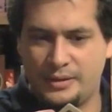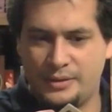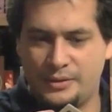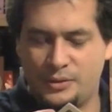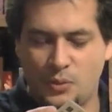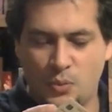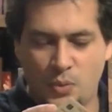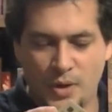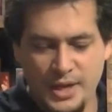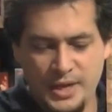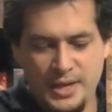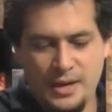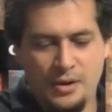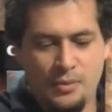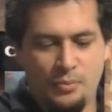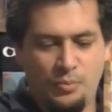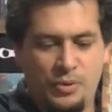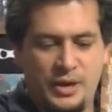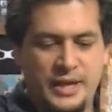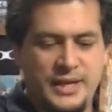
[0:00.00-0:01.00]
the way they are
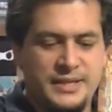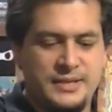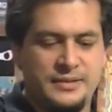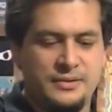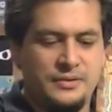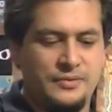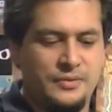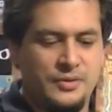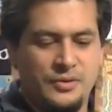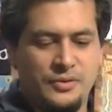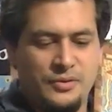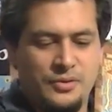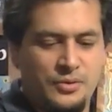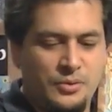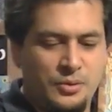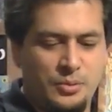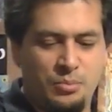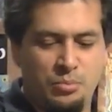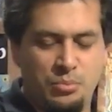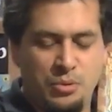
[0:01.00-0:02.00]
placed on the